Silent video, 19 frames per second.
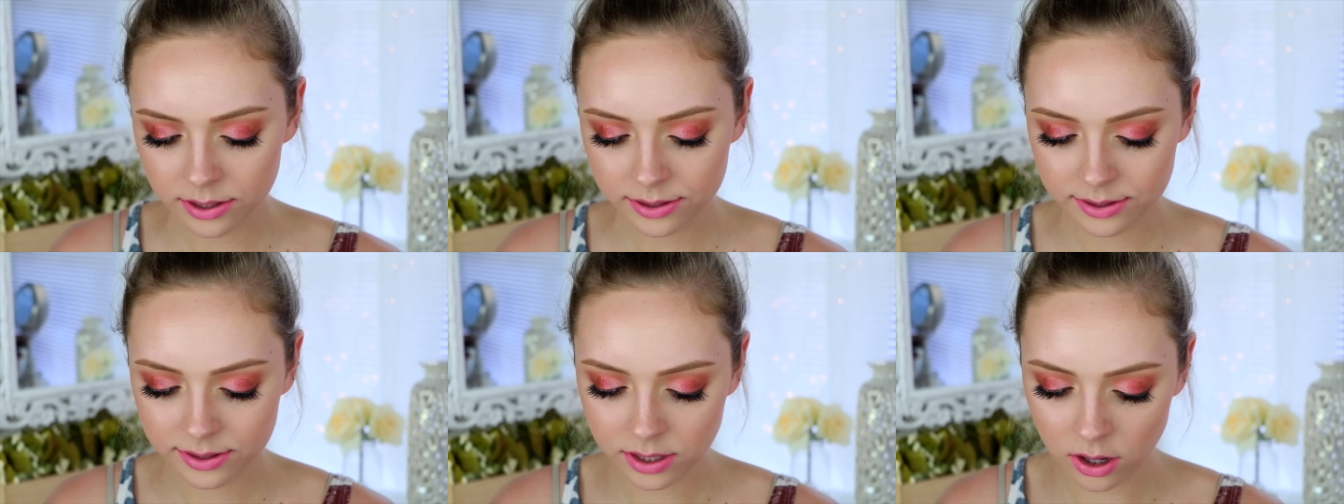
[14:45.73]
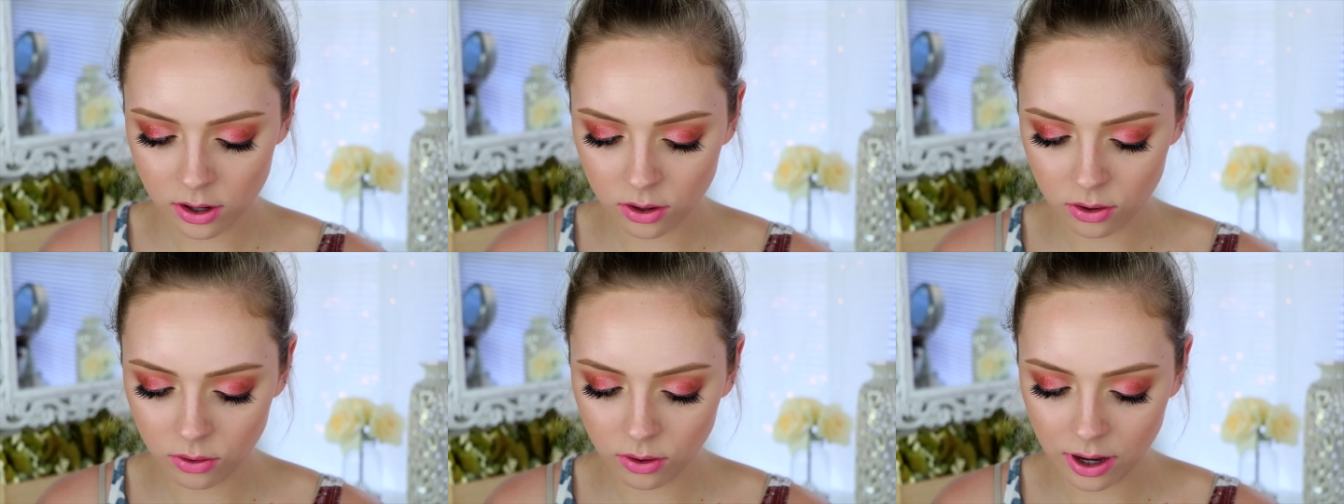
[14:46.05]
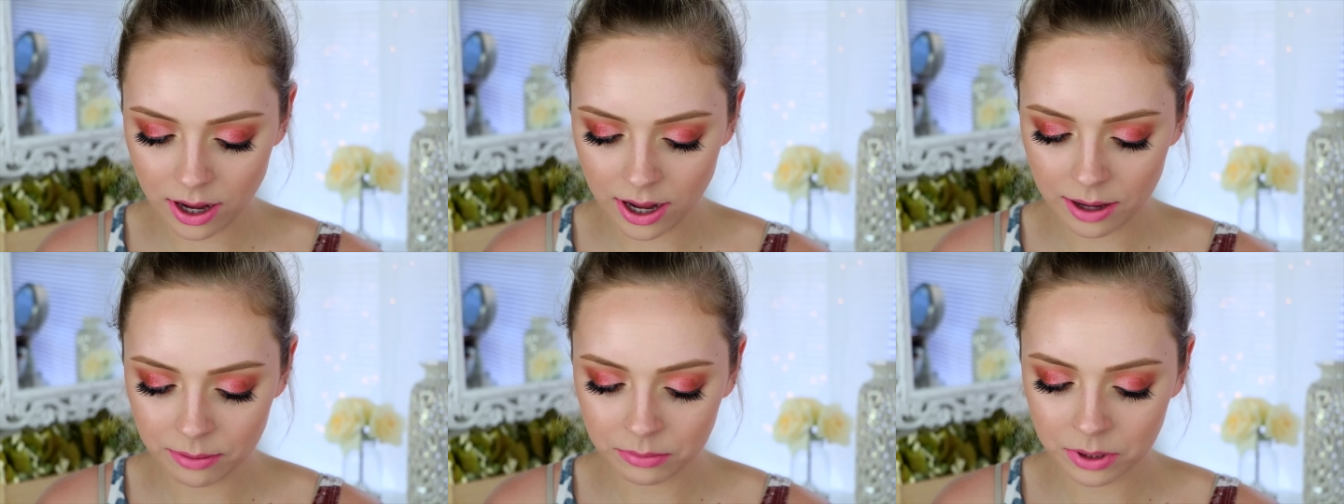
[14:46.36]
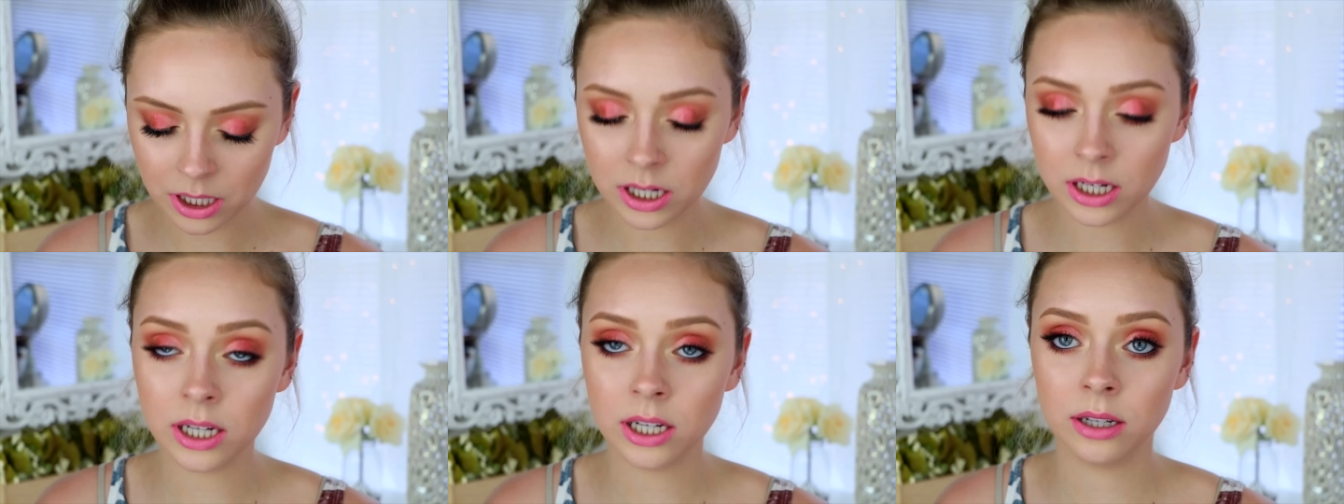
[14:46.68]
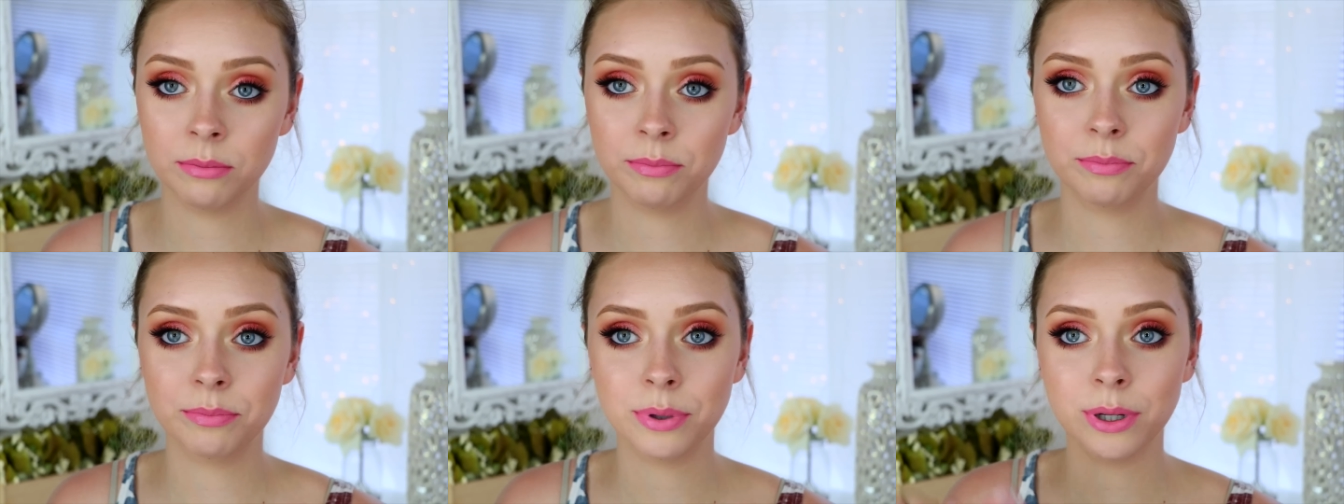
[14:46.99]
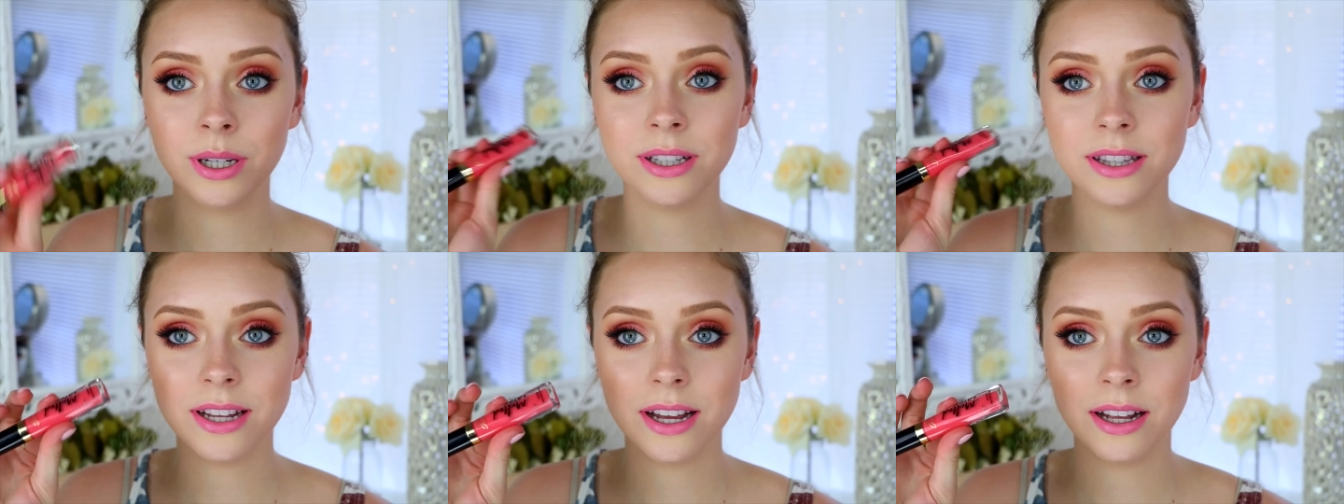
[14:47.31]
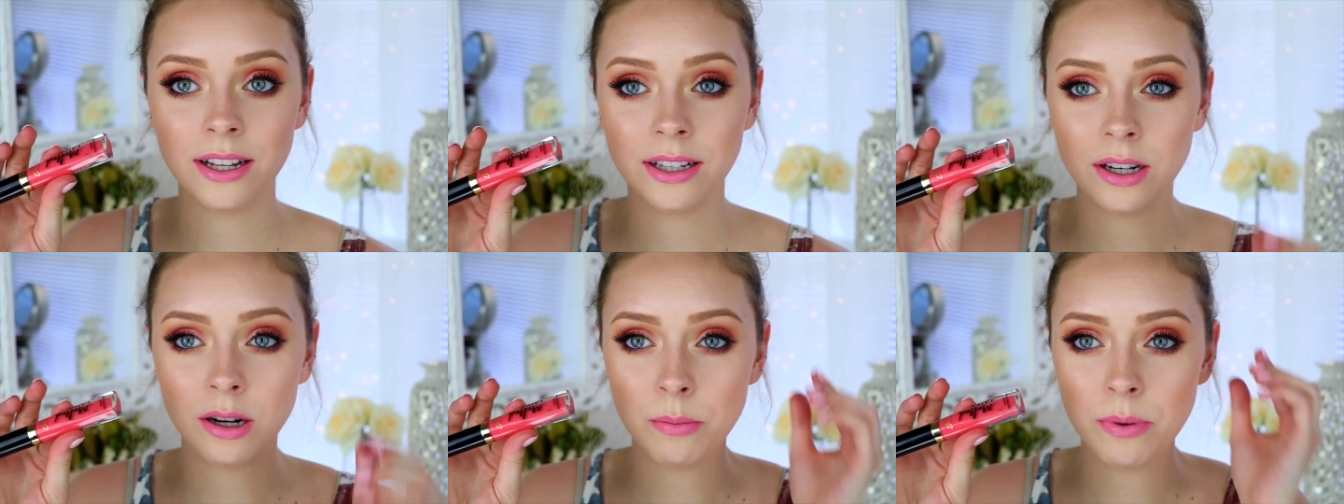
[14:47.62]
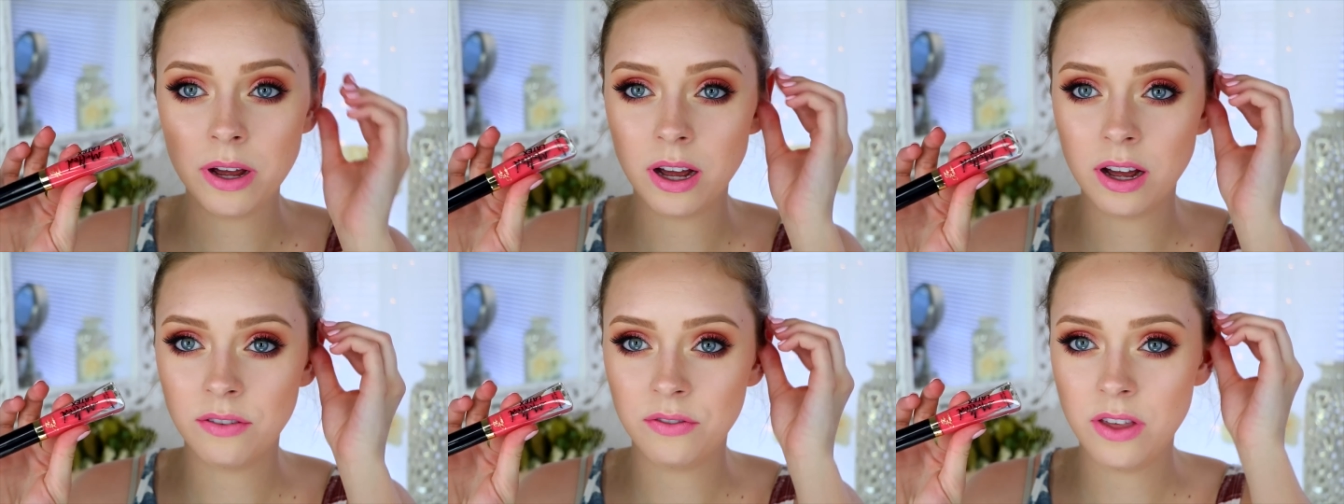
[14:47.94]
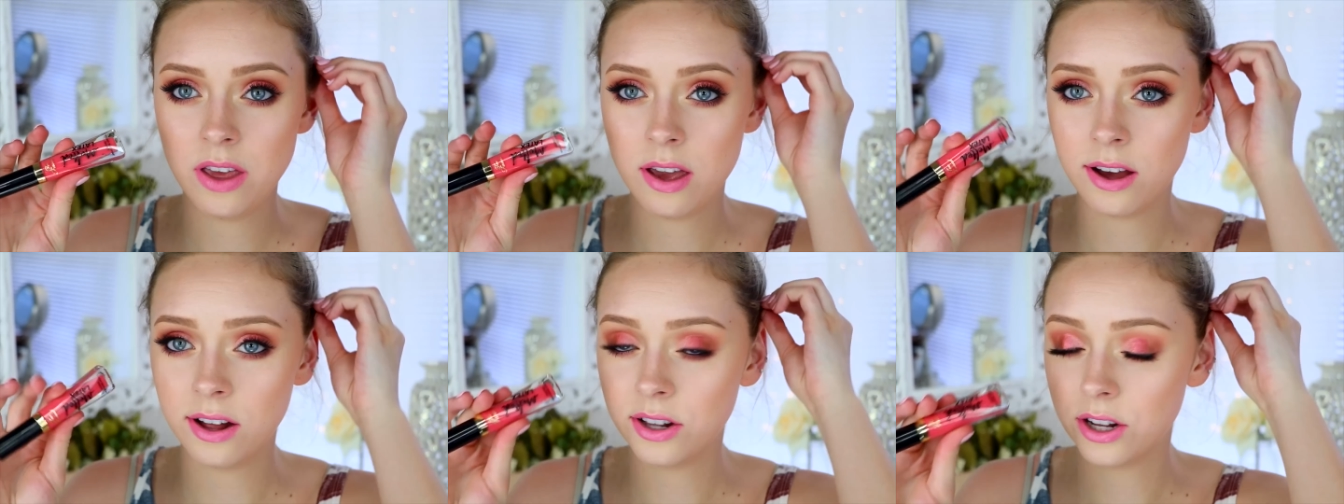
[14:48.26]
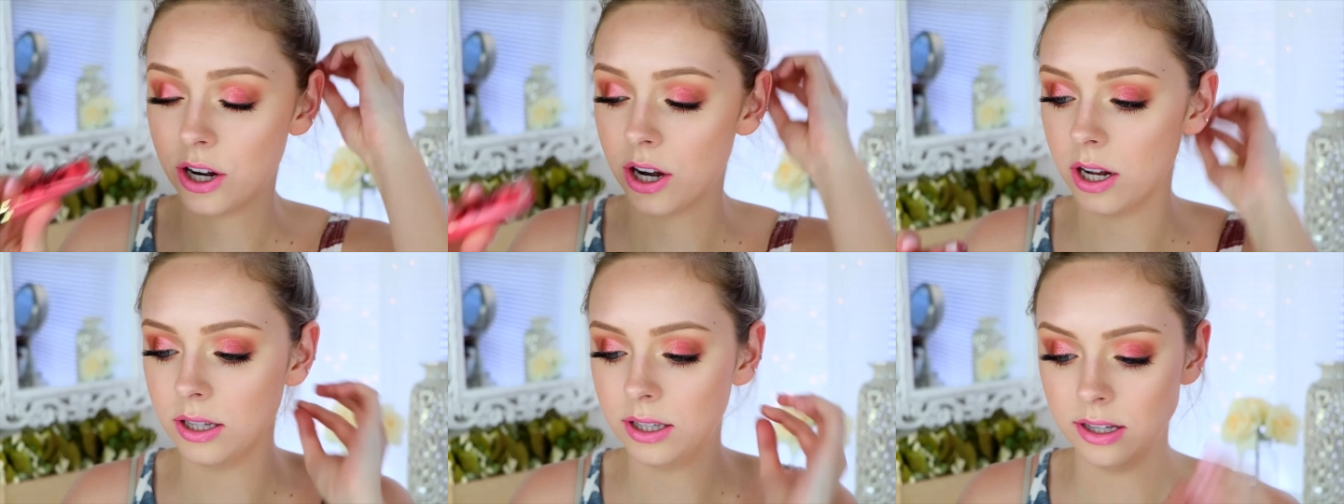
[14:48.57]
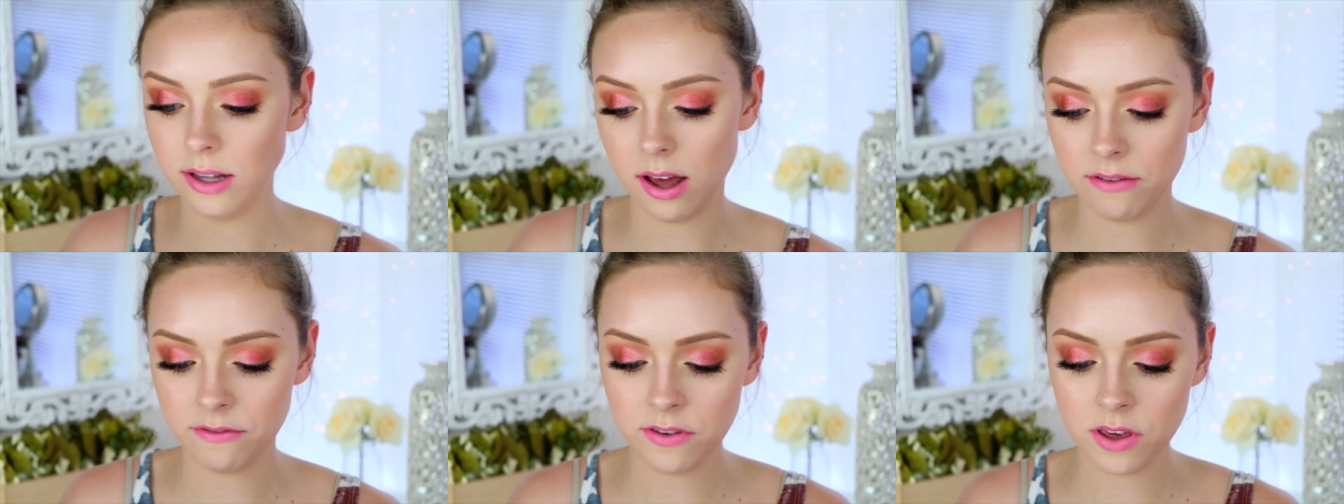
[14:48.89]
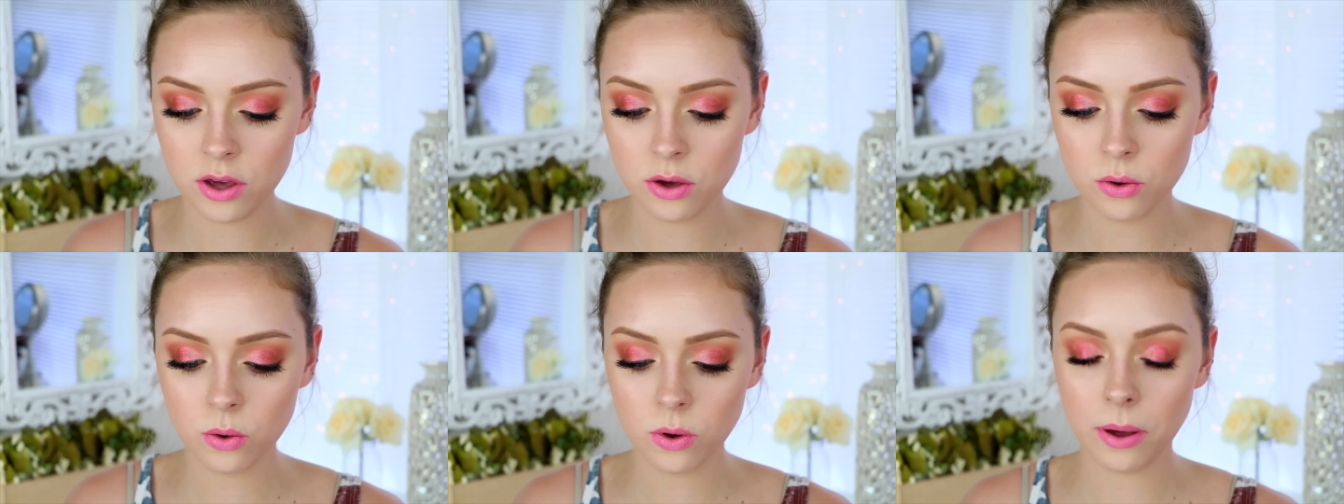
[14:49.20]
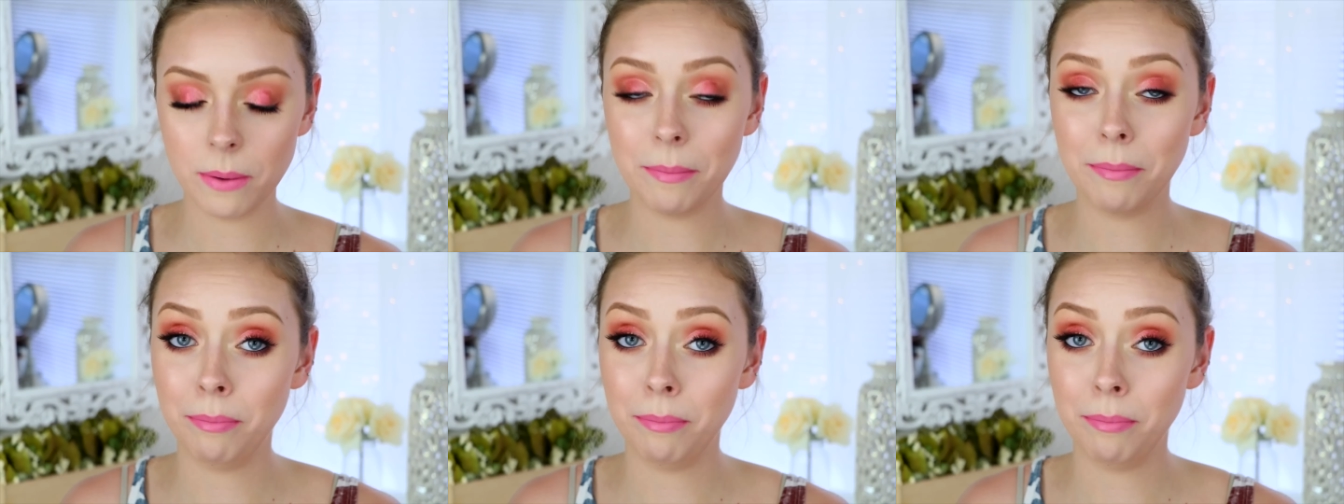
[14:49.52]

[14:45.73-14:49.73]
So I'm gonna put a little bit of the color Love You,